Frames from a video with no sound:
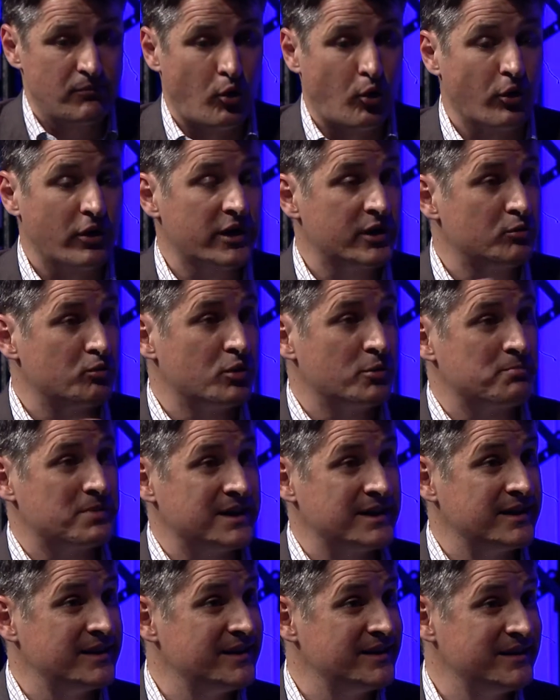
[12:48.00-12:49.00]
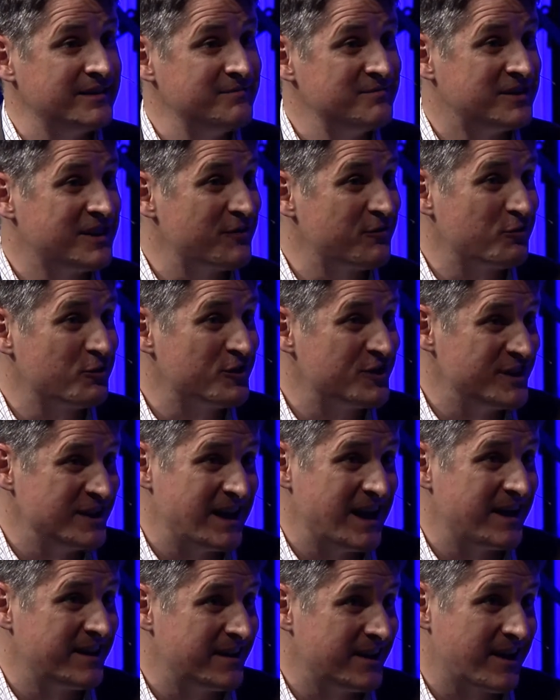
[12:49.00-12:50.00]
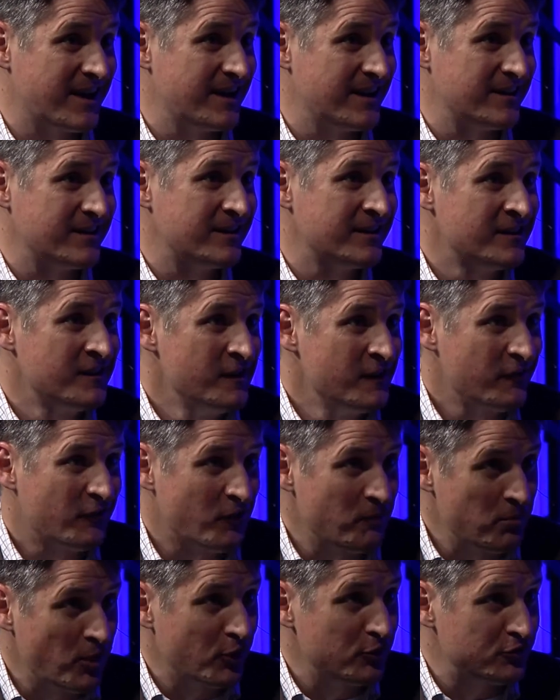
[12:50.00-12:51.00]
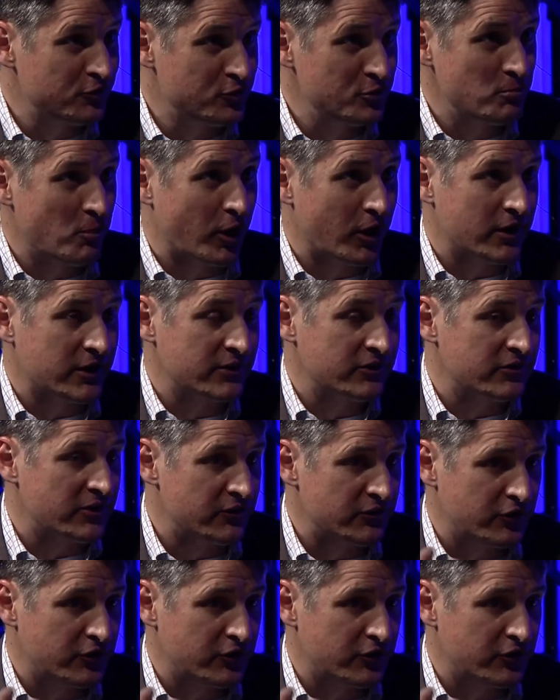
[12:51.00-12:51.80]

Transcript: Oregon will be different yet again from those two markets.